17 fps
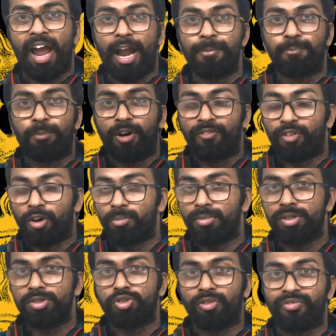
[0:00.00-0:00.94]
and
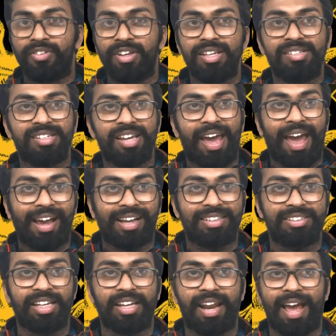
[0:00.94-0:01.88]
performance of each
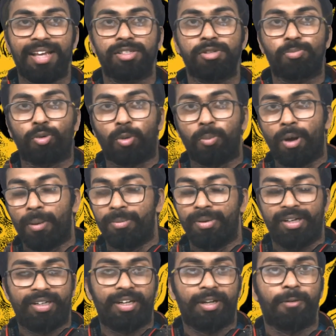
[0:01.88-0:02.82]
action has a
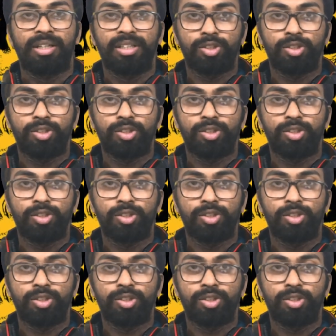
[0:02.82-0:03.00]
probability.